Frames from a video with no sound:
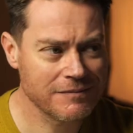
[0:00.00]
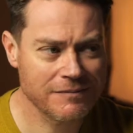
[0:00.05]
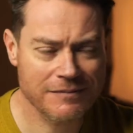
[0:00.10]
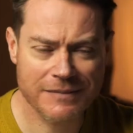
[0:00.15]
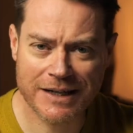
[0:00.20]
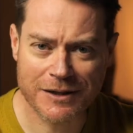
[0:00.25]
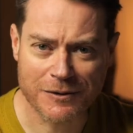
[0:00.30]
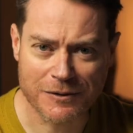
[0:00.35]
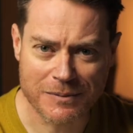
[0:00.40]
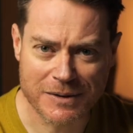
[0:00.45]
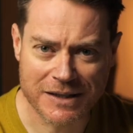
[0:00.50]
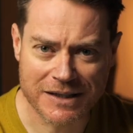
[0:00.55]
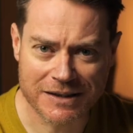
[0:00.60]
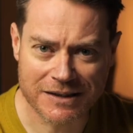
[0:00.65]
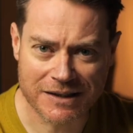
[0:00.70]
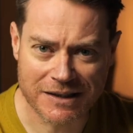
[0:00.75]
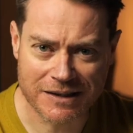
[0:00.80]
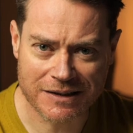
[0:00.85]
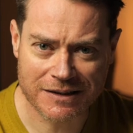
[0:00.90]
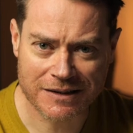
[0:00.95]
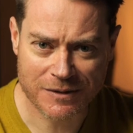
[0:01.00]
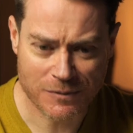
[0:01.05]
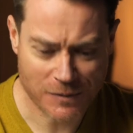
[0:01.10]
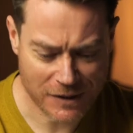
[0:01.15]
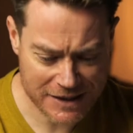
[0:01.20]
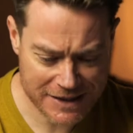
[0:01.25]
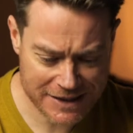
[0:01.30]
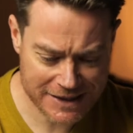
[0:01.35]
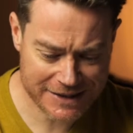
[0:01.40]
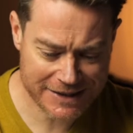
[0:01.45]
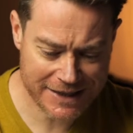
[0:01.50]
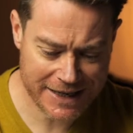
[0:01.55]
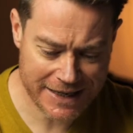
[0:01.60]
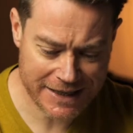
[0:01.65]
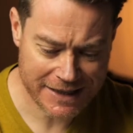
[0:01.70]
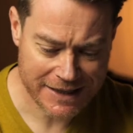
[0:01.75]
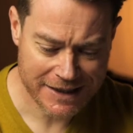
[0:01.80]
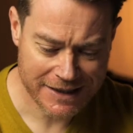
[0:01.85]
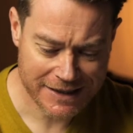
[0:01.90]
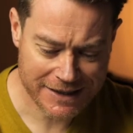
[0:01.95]
hang on a minute, sir. Why does it
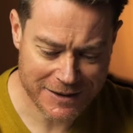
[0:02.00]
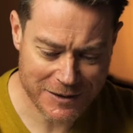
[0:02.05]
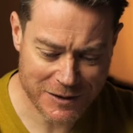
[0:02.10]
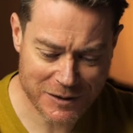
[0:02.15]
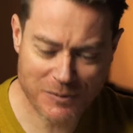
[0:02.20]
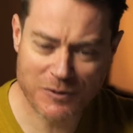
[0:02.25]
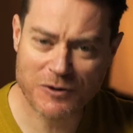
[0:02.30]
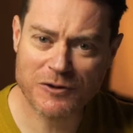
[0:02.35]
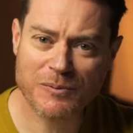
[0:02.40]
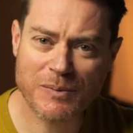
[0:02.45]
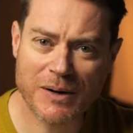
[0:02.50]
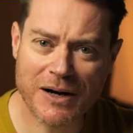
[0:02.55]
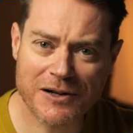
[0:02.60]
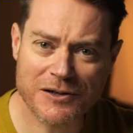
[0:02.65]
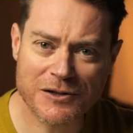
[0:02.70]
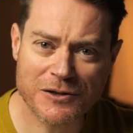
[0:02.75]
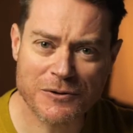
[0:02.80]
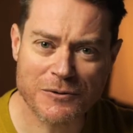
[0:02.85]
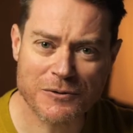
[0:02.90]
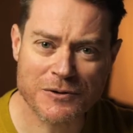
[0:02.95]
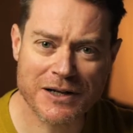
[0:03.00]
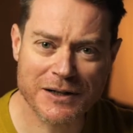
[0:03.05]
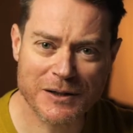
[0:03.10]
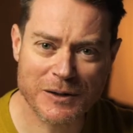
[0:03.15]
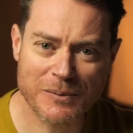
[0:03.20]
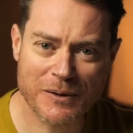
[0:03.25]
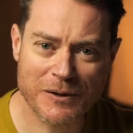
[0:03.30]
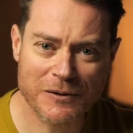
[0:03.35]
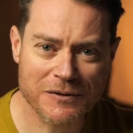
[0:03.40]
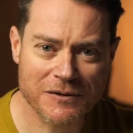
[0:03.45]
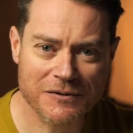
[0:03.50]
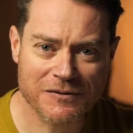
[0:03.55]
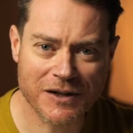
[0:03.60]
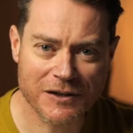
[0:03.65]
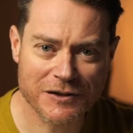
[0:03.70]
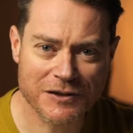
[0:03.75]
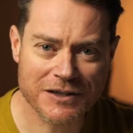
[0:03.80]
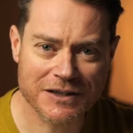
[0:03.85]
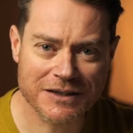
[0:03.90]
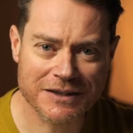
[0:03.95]
say can smooth particles under both
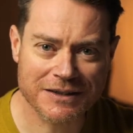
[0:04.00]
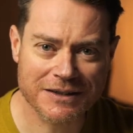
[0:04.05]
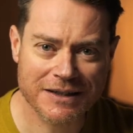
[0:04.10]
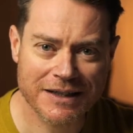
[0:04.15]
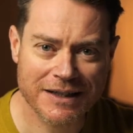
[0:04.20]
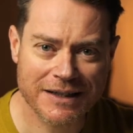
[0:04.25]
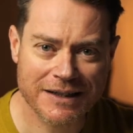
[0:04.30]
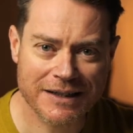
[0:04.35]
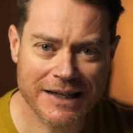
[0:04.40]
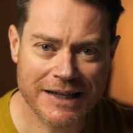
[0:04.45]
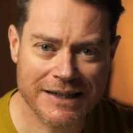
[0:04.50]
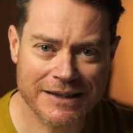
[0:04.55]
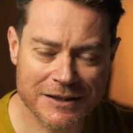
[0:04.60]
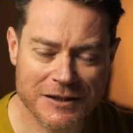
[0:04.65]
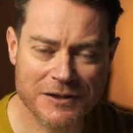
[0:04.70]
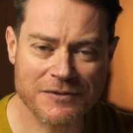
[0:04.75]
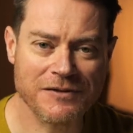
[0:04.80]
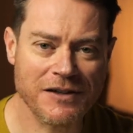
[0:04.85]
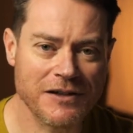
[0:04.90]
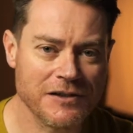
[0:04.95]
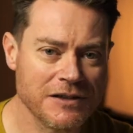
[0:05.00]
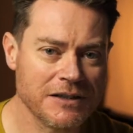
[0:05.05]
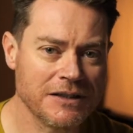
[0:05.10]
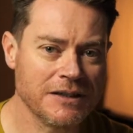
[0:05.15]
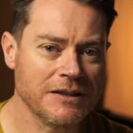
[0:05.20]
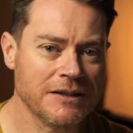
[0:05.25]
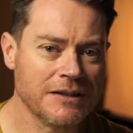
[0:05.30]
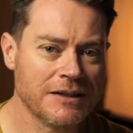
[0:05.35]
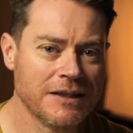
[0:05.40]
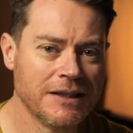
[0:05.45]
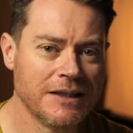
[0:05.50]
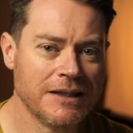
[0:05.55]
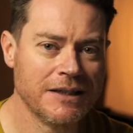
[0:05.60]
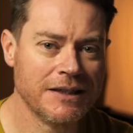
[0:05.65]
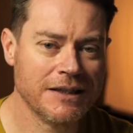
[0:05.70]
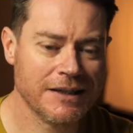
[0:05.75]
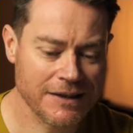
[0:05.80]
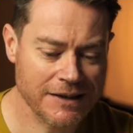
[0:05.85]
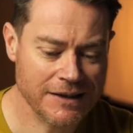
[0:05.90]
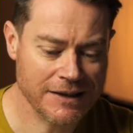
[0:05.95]
advantages and
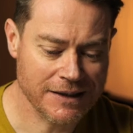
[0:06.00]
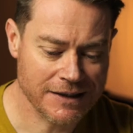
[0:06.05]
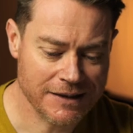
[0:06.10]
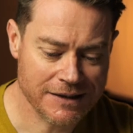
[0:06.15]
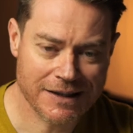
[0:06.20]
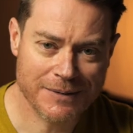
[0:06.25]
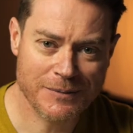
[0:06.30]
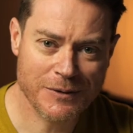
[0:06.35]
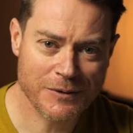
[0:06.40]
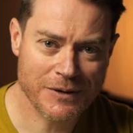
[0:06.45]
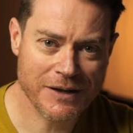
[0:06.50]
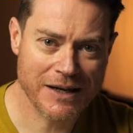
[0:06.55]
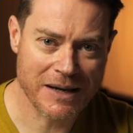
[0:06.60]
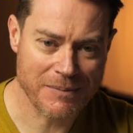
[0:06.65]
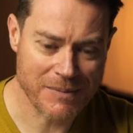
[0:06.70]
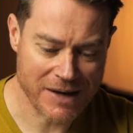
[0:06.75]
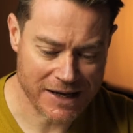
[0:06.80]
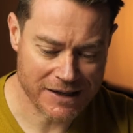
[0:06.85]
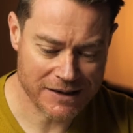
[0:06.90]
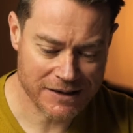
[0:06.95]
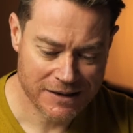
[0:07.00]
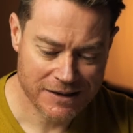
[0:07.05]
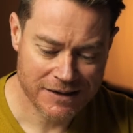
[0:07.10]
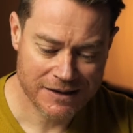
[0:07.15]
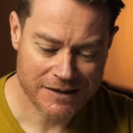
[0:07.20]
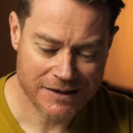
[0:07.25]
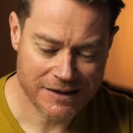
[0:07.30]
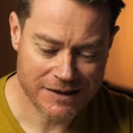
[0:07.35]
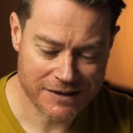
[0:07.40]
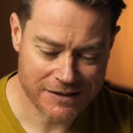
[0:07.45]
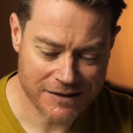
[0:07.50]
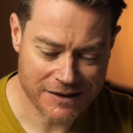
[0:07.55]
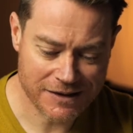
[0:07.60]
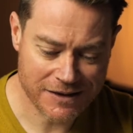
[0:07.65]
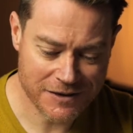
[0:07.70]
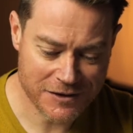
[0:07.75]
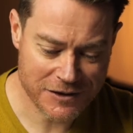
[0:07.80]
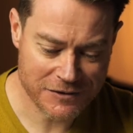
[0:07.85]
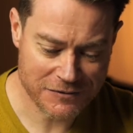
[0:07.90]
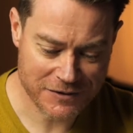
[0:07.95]
disadvantages? Yeah, I'm not going mad. The
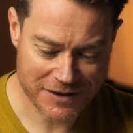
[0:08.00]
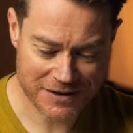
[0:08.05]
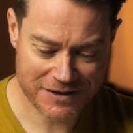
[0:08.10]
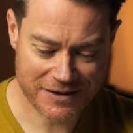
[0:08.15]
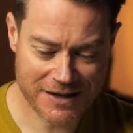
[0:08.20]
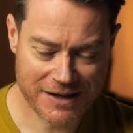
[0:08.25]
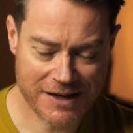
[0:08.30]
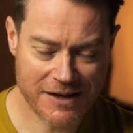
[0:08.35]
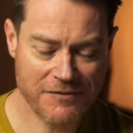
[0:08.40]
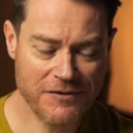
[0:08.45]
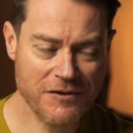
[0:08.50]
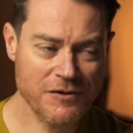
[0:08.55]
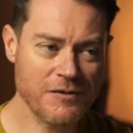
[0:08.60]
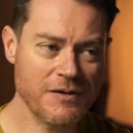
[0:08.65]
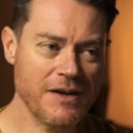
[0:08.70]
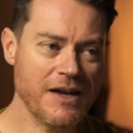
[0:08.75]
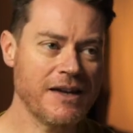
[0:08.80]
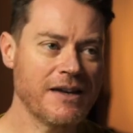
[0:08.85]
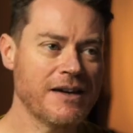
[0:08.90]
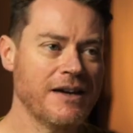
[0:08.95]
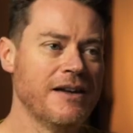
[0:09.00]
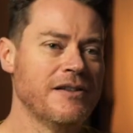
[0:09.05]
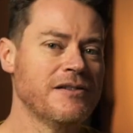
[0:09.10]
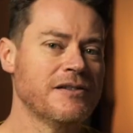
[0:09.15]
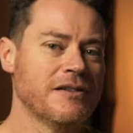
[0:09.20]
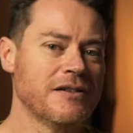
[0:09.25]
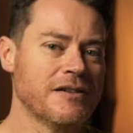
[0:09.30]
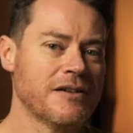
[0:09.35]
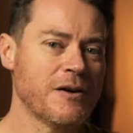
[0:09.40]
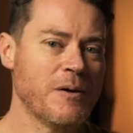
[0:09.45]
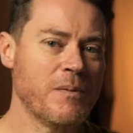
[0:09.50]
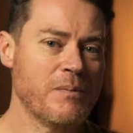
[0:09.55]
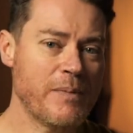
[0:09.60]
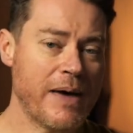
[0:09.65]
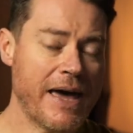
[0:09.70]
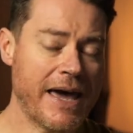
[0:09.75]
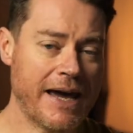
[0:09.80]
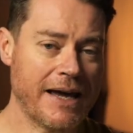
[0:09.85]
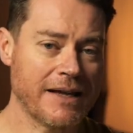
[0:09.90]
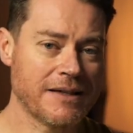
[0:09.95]
answer is that if you're then going to
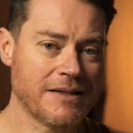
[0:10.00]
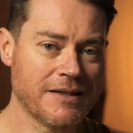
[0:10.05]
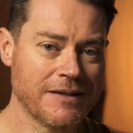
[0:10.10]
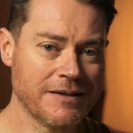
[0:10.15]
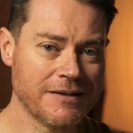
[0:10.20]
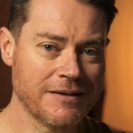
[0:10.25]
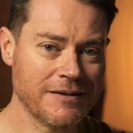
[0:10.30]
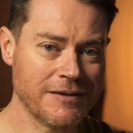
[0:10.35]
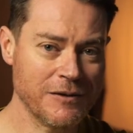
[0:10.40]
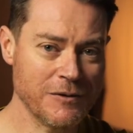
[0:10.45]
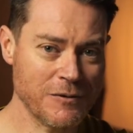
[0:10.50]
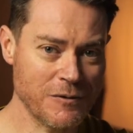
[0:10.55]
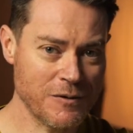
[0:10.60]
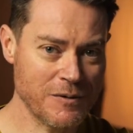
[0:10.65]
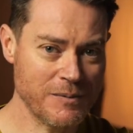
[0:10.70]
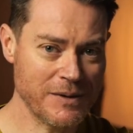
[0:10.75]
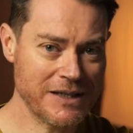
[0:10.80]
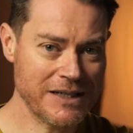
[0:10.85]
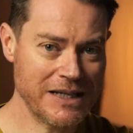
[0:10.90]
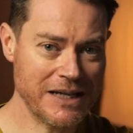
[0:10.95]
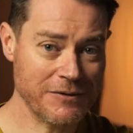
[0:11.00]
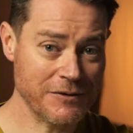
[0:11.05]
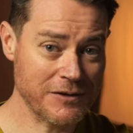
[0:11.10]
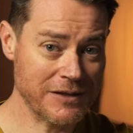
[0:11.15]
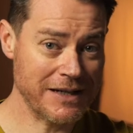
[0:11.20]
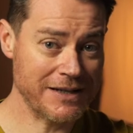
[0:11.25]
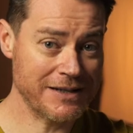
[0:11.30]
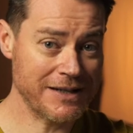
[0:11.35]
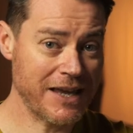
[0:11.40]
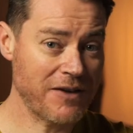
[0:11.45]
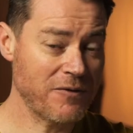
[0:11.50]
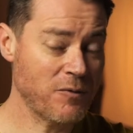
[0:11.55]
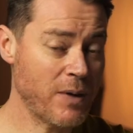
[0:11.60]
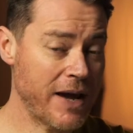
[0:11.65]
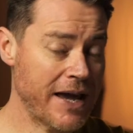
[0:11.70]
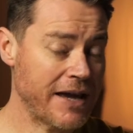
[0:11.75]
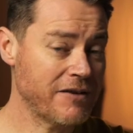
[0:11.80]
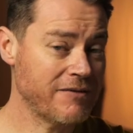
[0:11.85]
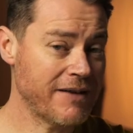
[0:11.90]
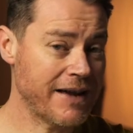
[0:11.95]
compact your materials, let's say you've
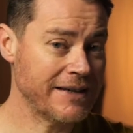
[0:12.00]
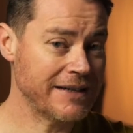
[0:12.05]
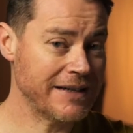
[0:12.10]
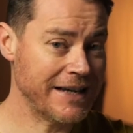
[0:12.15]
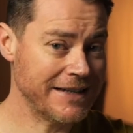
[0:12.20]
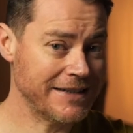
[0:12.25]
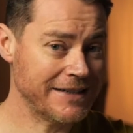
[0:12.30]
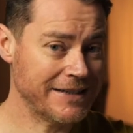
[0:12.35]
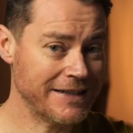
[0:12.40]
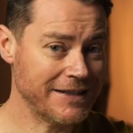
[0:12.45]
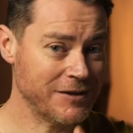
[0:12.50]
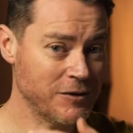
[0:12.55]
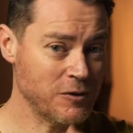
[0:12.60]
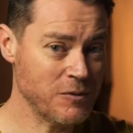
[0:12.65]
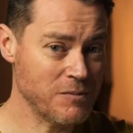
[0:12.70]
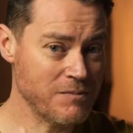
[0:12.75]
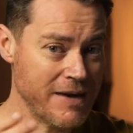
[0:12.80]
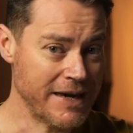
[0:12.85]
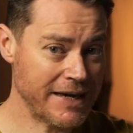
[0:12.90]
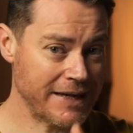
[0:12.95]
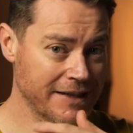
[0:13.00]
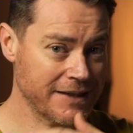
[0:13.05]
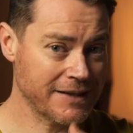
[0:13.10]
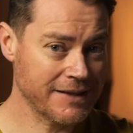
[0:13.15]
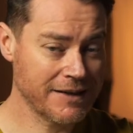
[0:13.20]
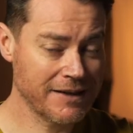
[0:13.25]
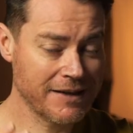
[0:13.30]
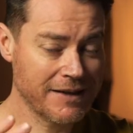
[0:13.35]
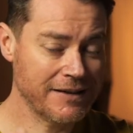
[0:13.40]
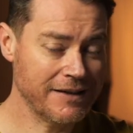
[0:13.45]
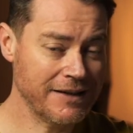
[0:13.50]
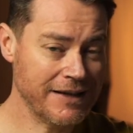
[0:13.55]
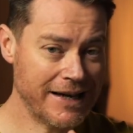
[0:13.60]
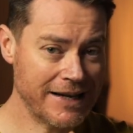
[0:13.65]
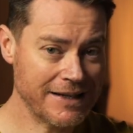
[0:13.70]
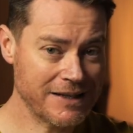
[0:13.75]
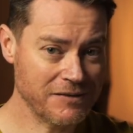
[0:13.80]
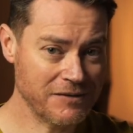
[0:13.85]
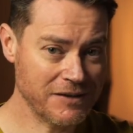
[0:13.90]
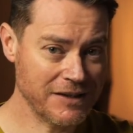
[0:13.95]
wet granulated it to mix the
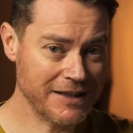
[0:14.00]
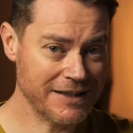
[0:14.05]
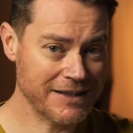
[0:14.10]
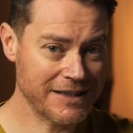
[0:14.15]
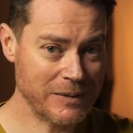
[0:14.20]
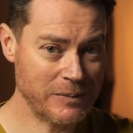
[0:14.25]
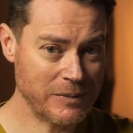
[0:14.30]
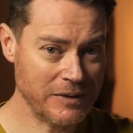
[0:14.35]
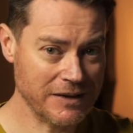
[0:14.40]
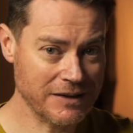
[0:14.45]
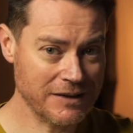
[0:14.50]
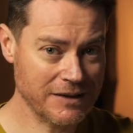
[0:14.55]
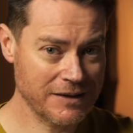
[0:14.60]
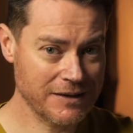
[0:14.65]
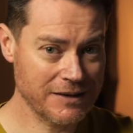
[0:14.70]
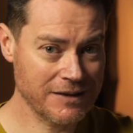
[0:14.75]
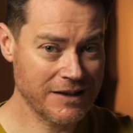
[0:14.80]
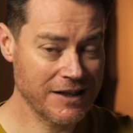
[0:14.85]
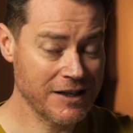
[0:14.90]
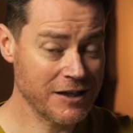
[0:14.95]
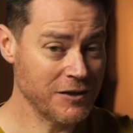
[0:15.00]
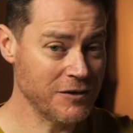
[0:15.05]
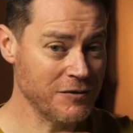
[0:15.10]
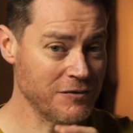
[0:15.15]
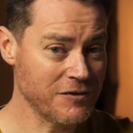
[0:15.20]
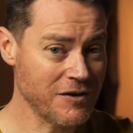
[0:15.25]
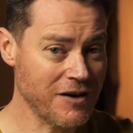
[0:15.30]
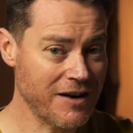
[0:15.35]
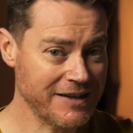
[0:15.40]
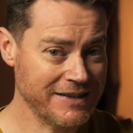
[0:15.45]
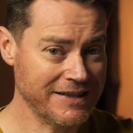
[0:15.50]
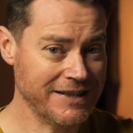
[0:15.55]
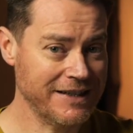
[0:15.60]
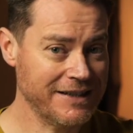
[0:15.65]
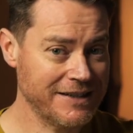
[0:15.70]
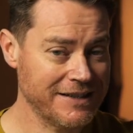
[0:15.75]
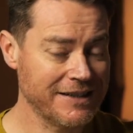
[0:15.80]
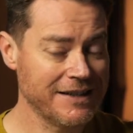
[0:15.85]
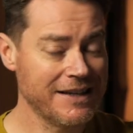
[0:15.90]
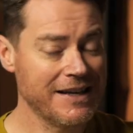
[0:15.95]
active and the excipients, you've dried it,